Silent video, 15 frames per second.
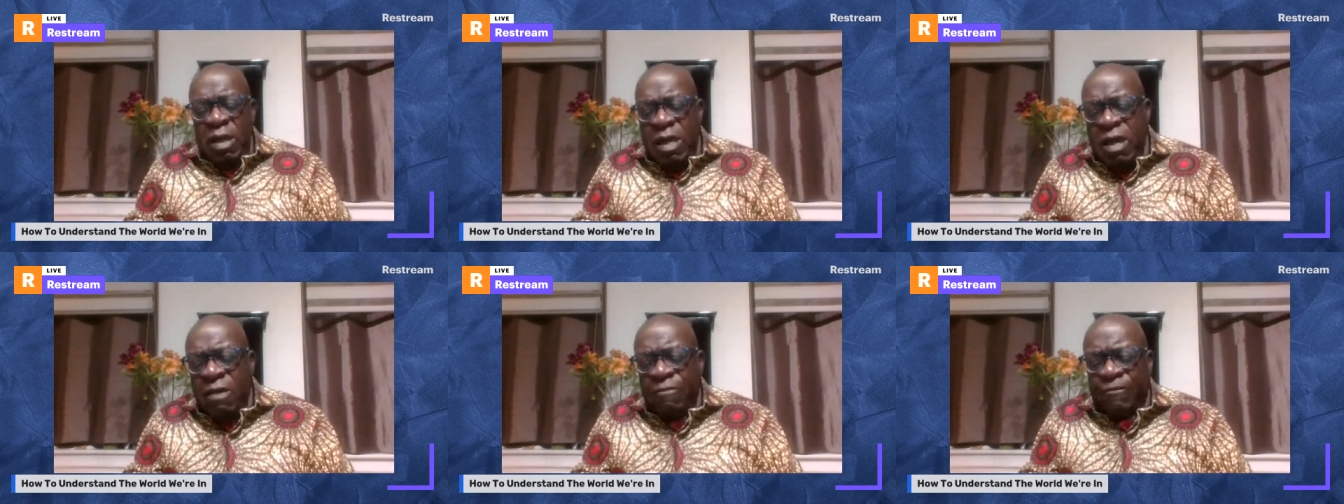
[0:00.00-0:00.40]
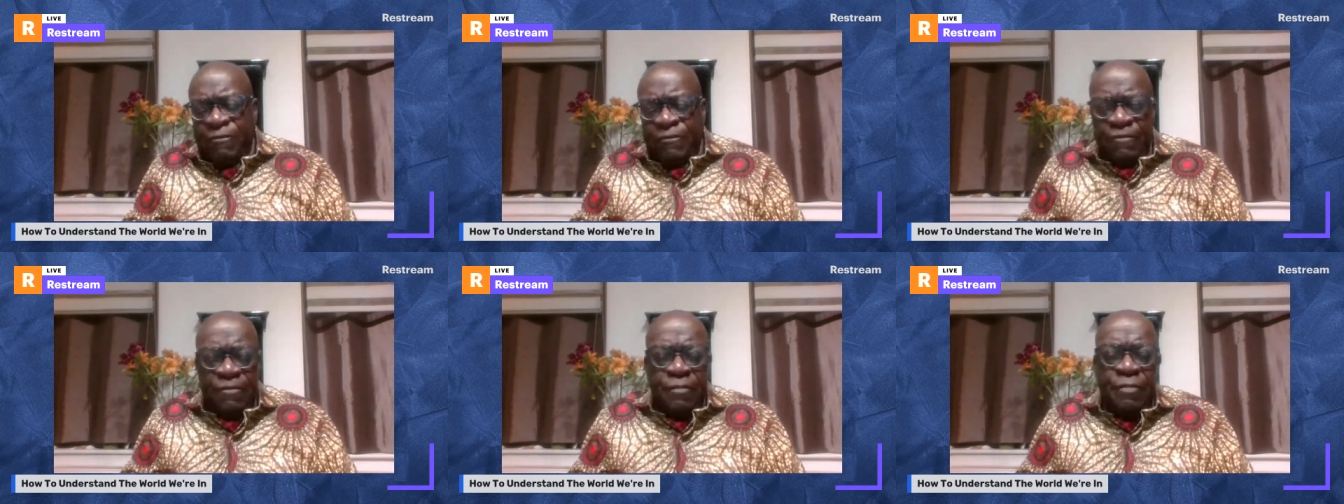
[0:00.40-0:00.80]

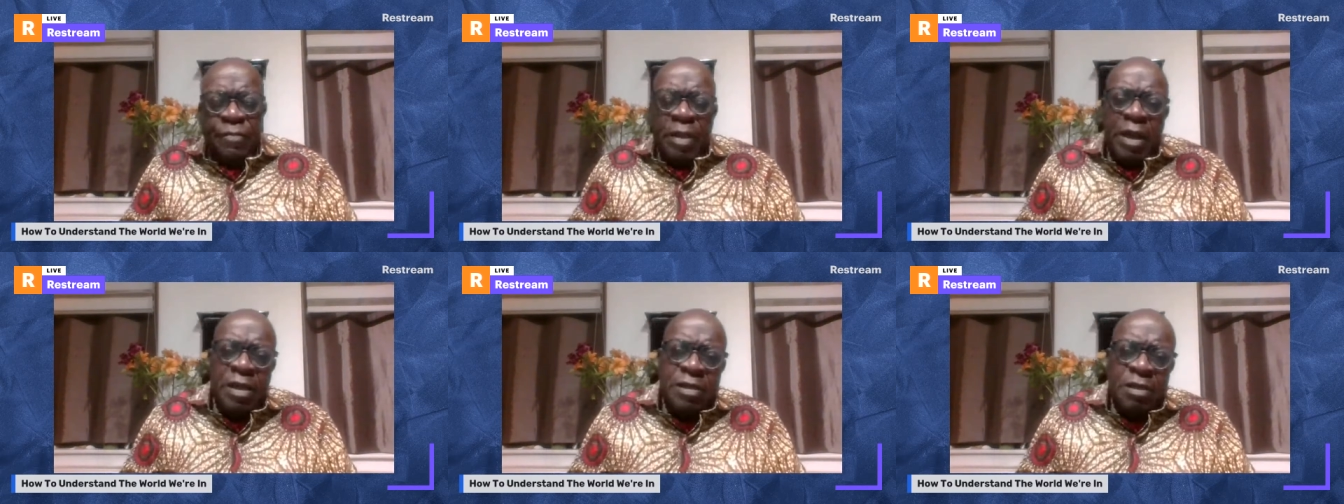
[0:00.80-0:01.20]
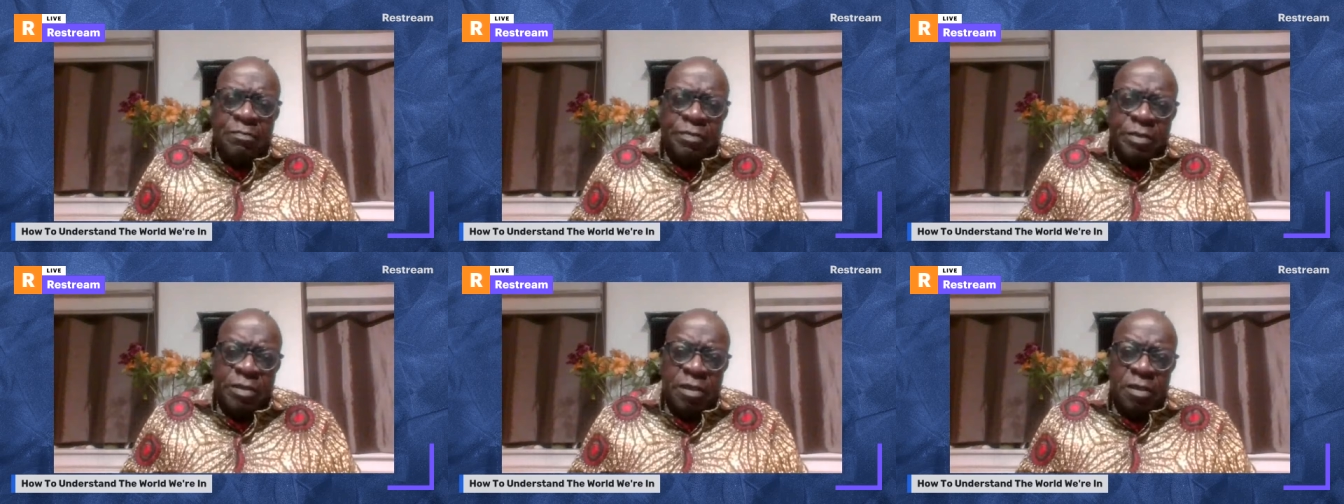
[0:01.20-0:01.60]
If
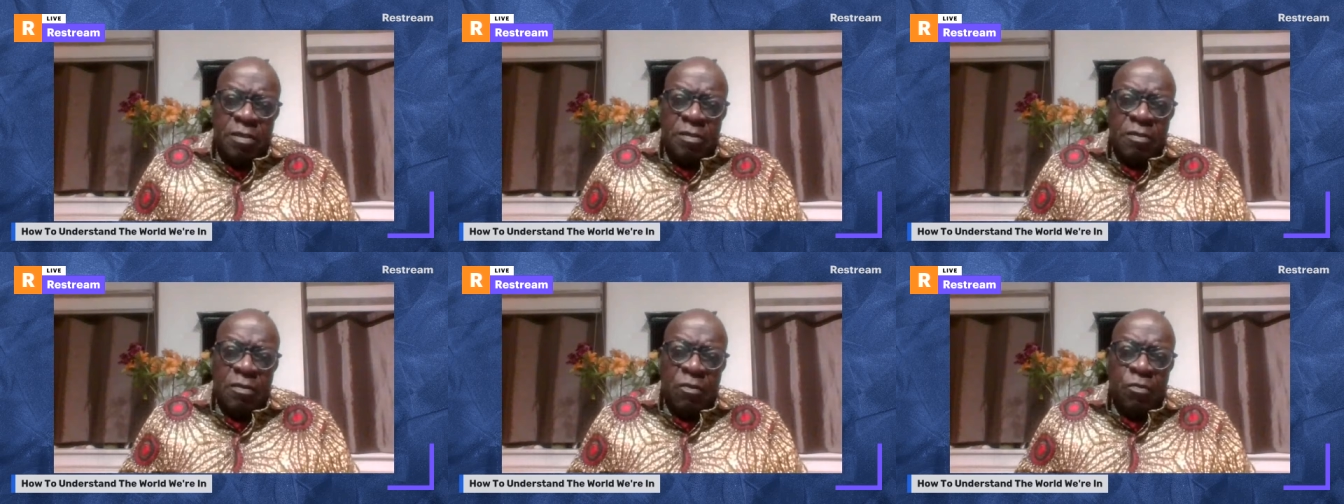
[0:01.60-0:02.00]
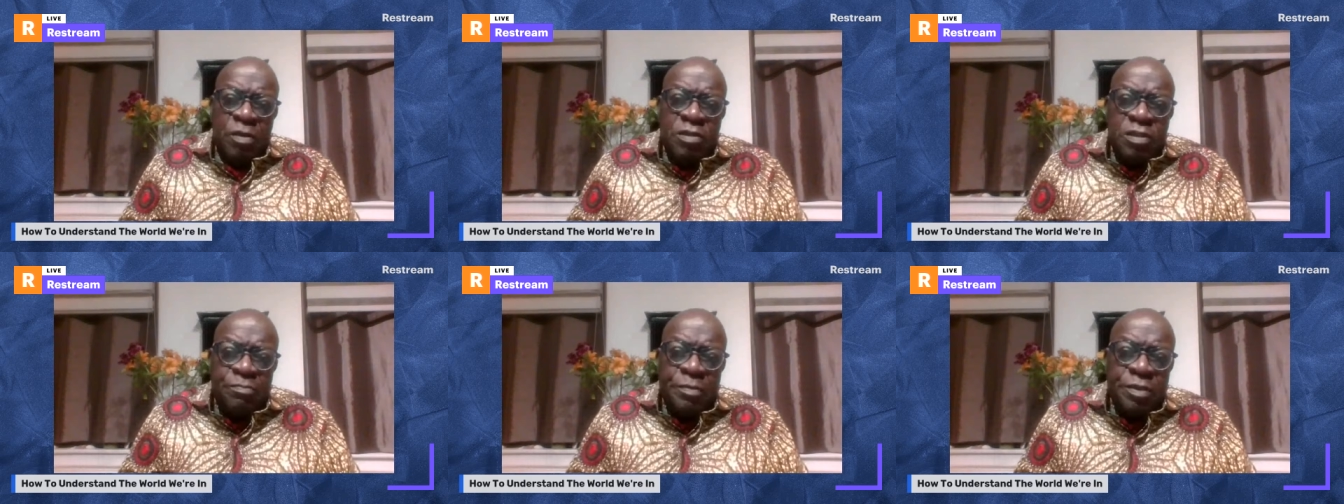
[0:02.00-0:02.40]
anybody
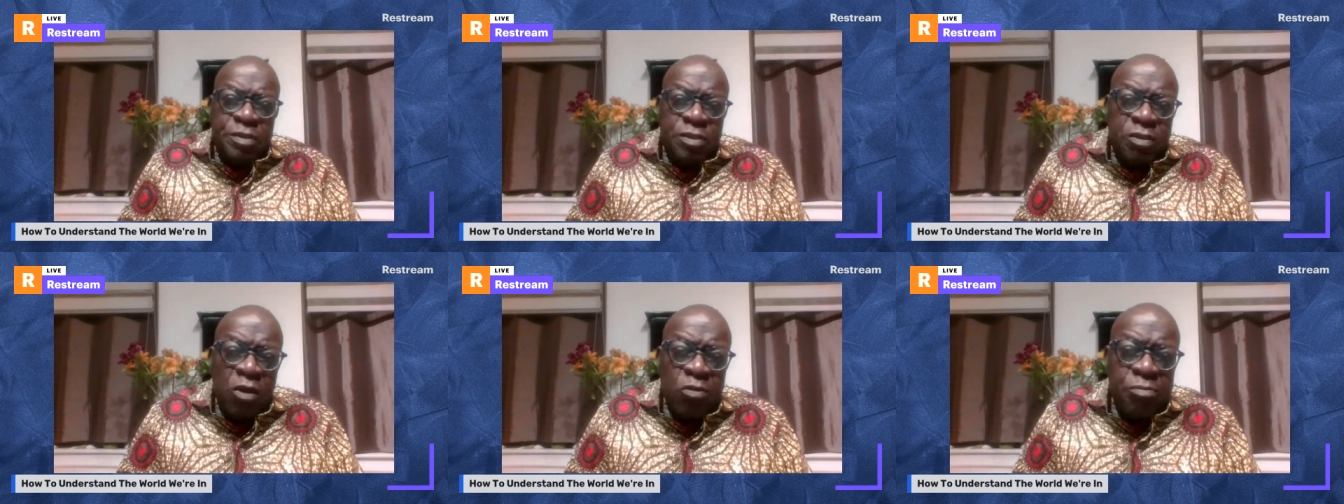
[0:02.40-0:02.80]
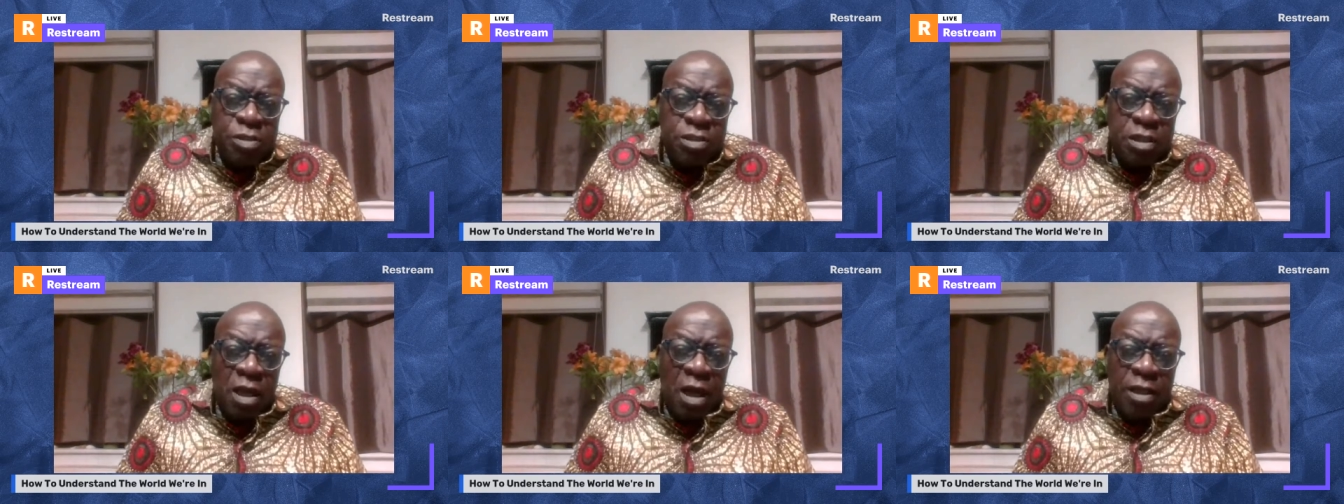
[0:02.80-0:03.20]
were to be so
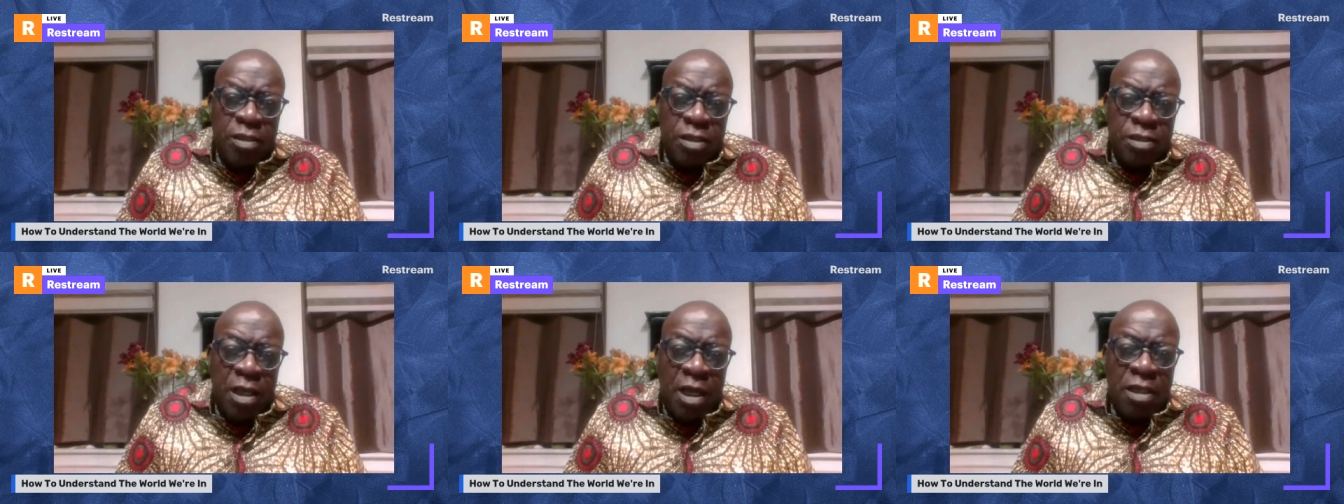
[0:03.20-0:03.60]
misguided